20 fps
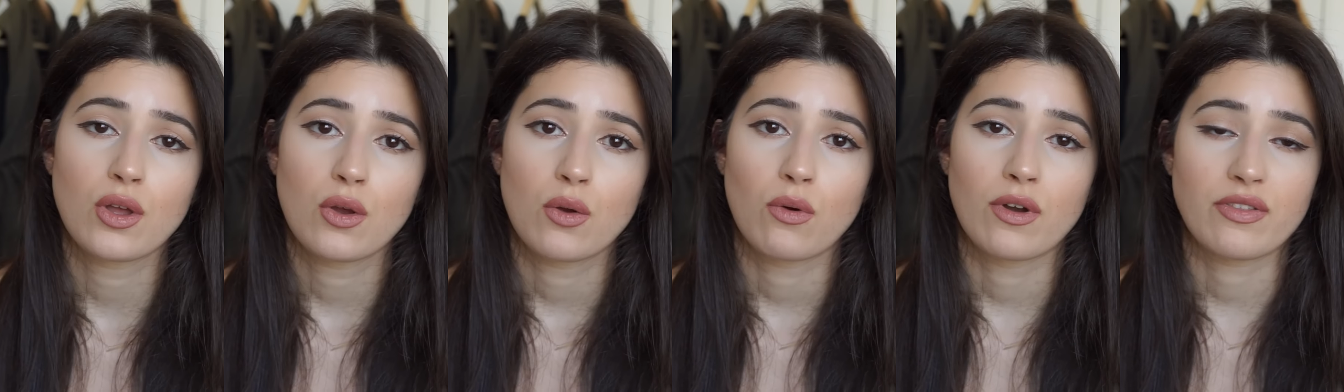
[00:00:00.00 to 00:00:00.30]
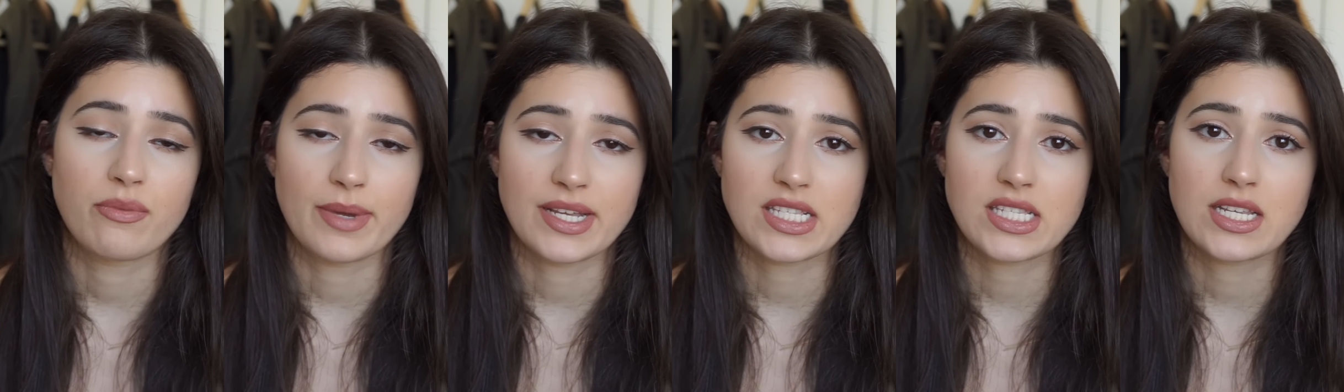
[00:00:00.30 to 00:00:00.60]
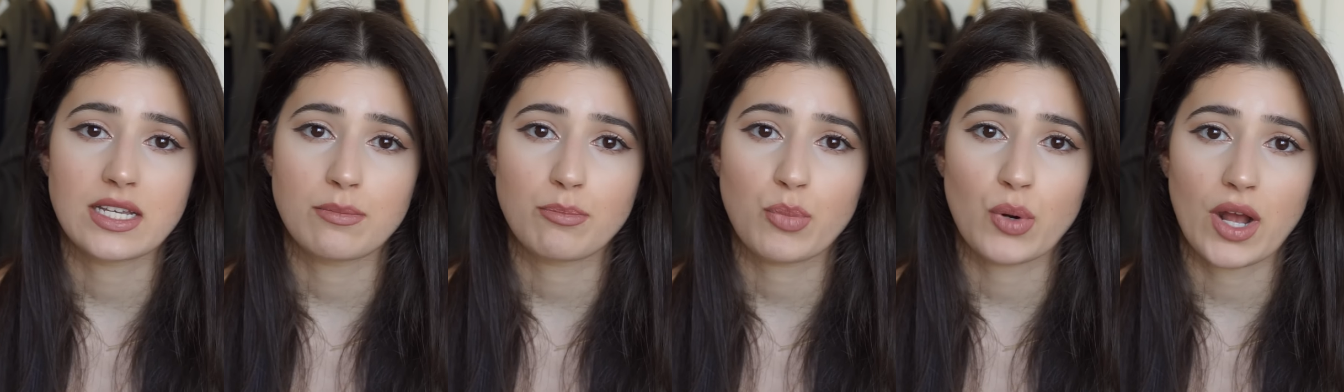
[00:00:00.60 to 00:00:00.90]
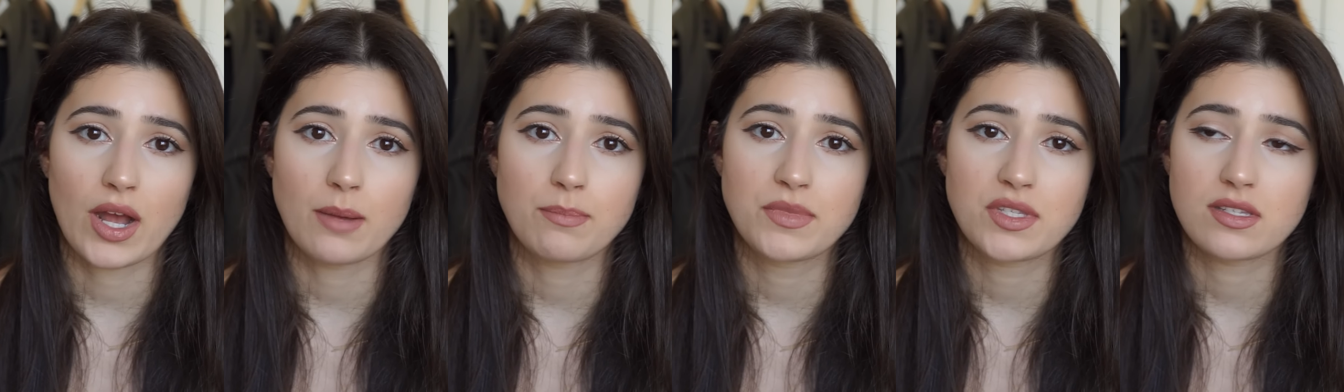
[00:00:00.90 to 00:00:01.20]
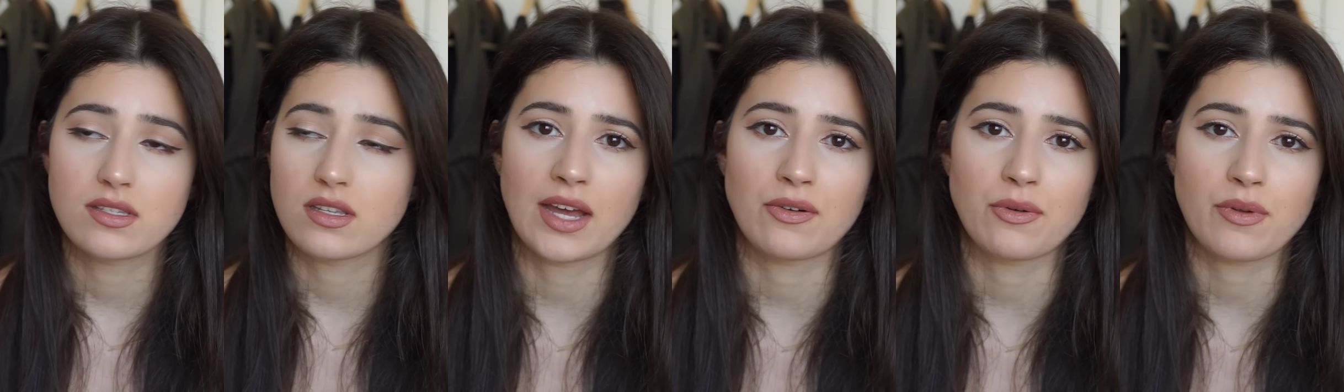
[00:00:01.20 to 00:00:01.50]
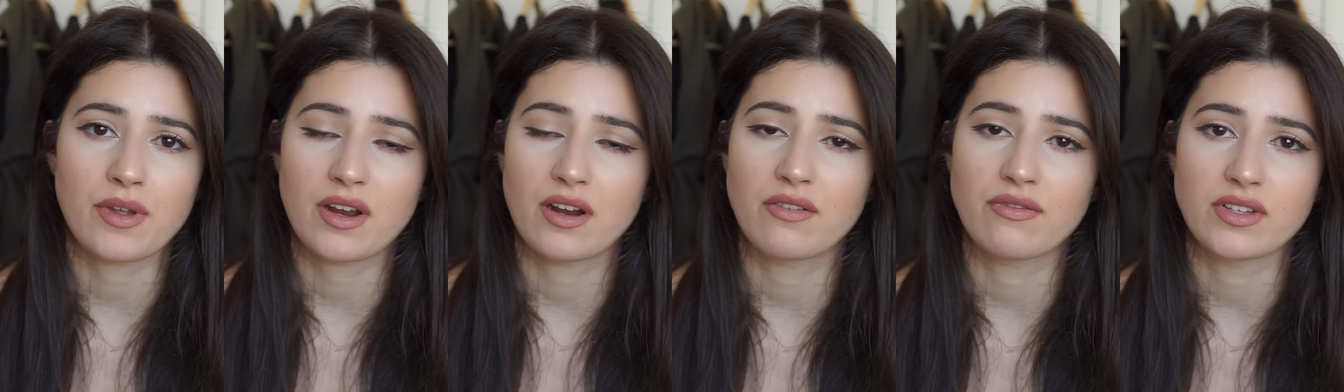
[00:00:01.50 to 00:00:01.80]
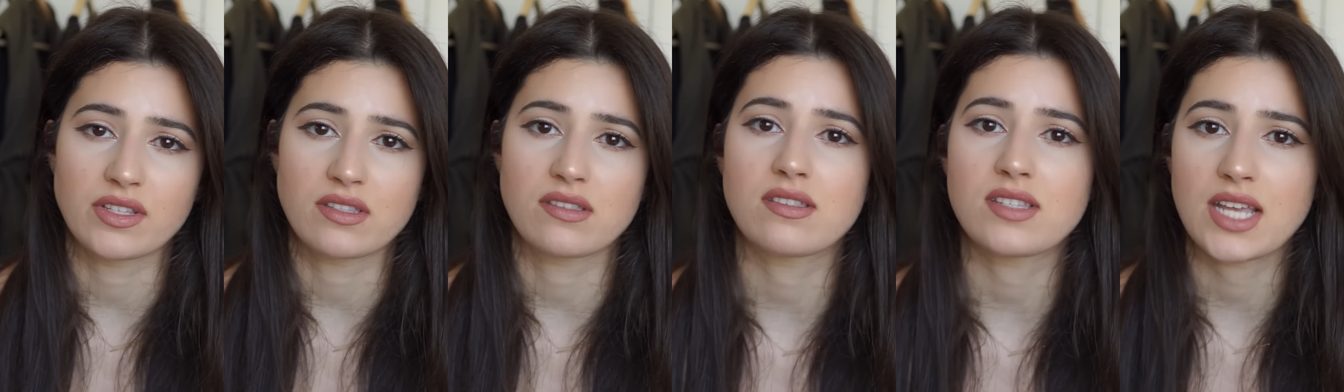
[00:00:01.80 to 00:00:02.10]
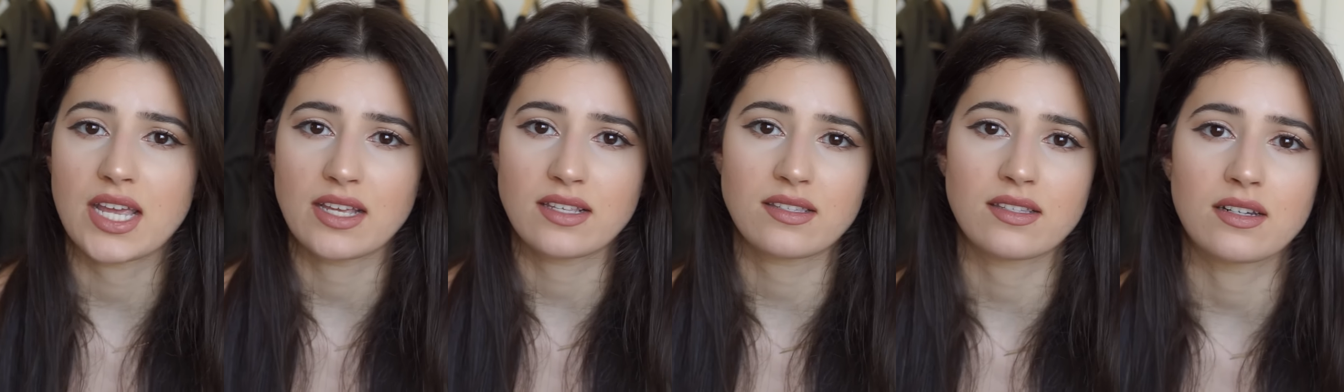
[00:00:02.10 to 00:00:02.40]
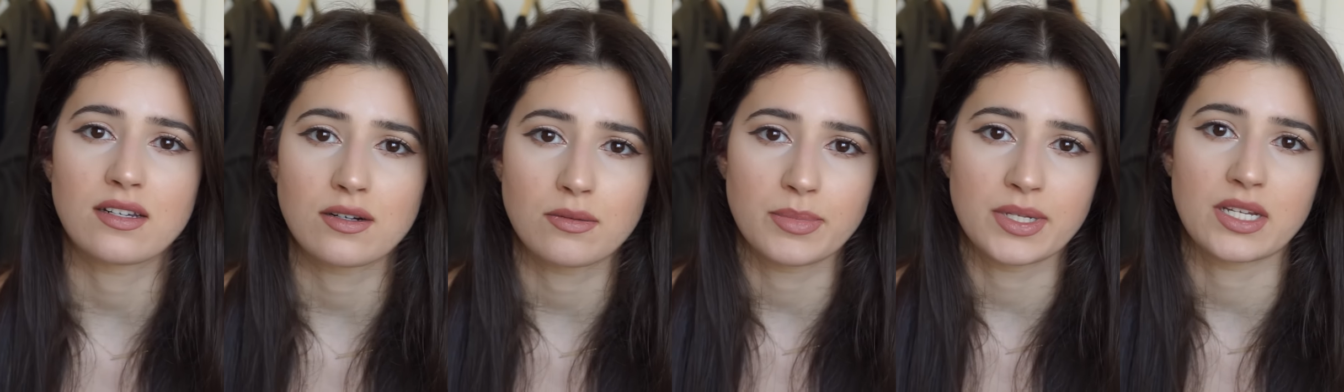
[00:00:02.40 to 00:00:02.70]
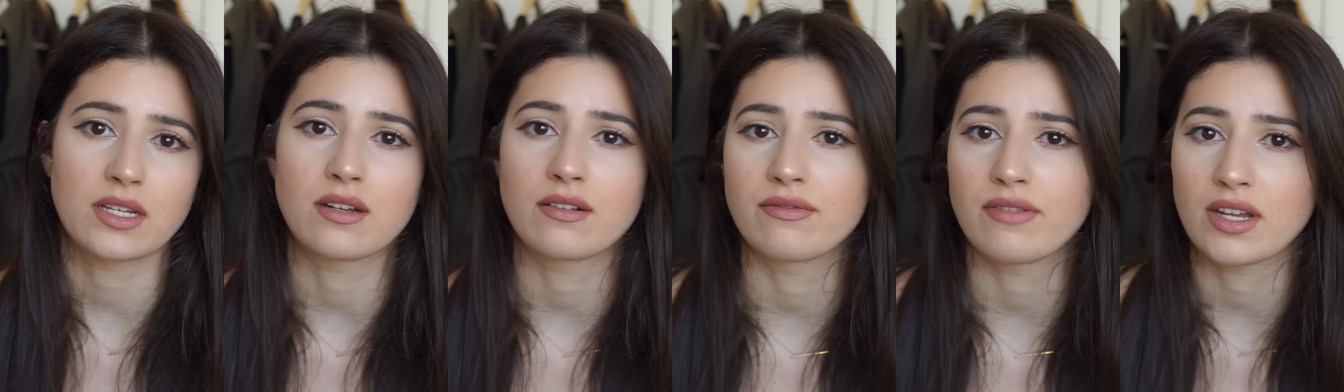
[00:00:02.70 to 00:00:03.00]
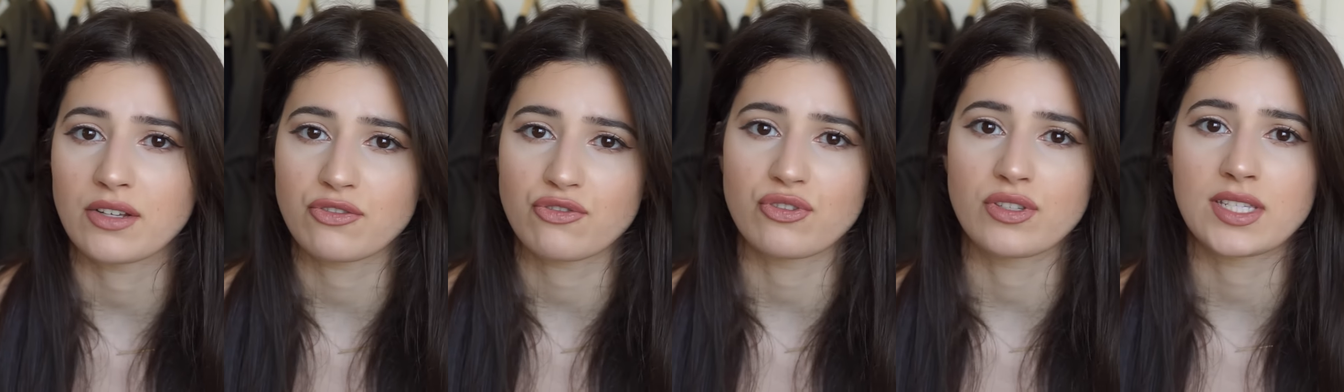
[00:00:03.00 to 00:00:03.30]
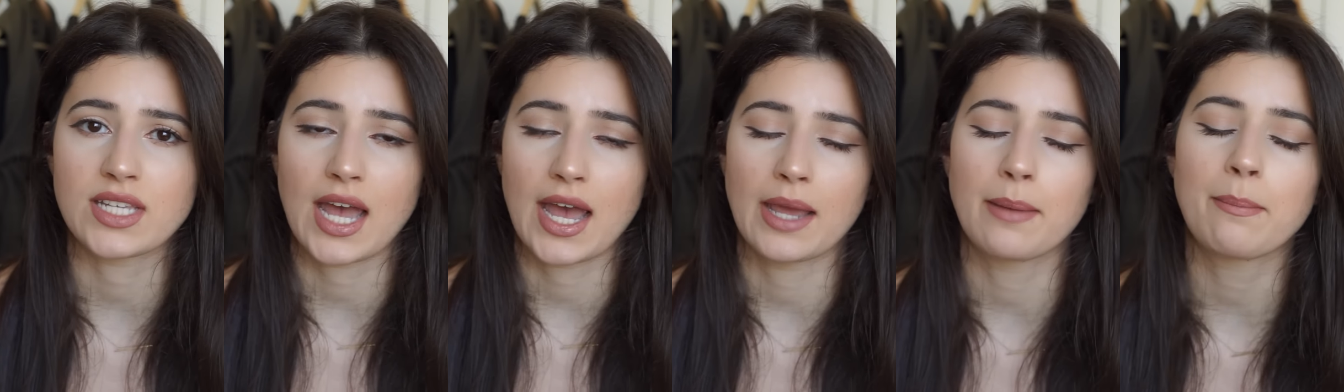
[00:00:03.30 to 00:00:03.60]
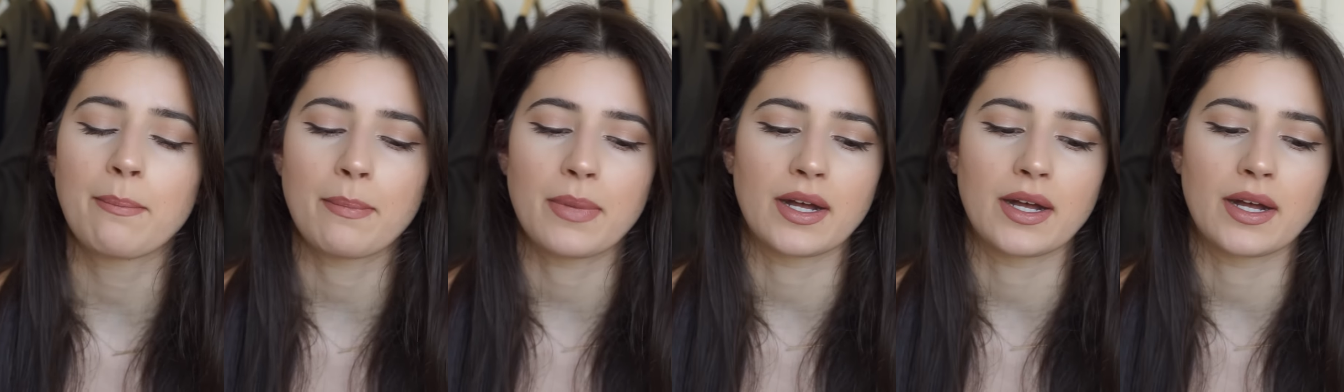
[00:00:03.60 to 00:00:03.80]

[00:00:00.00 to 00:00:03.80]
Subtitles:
with my skin prepped, I don't care if it takes a little bit of extra time.